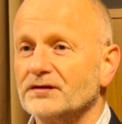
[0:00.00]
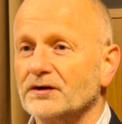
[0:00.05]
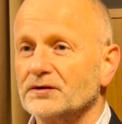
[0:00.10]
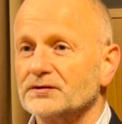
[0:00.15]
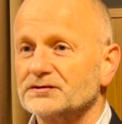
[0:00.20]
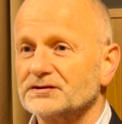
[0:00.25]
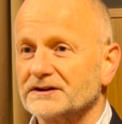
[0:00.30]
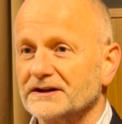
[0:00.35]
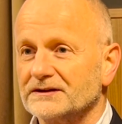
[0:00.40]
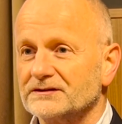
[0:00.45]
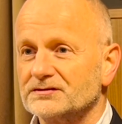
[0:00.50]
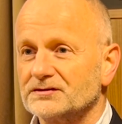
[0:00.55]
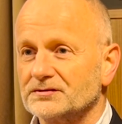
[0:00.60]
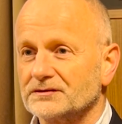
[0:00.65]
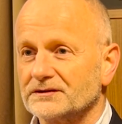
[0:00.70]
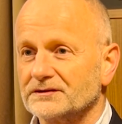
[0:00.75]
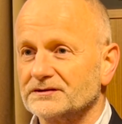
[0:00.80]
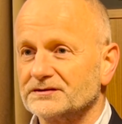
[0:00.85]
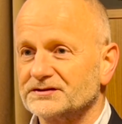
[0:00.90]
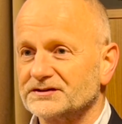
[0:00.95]
votes against
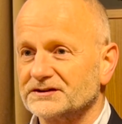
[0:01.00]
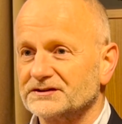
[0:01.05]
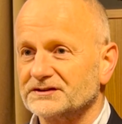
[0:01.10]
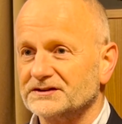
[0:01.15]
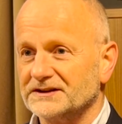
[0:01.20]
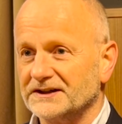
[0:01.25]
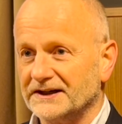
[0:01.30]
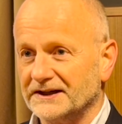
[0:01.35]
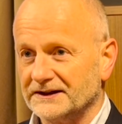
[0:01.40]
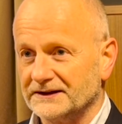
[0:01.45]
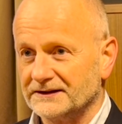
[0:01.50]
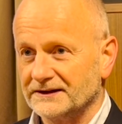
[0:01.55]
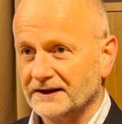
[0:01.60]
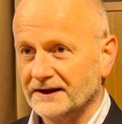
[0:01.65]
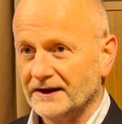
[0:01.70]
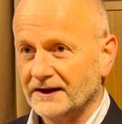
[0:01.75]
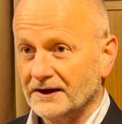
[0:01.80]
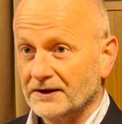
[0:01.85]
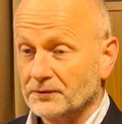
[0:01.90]
268,